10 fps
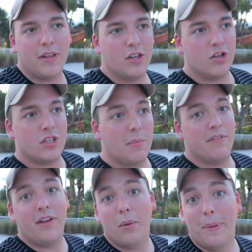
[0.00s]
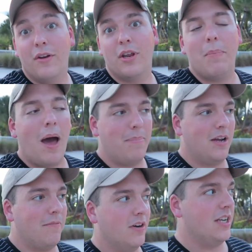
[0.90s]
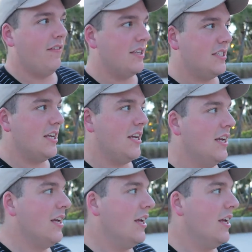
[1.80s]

but like there's some availability popping up for D V C.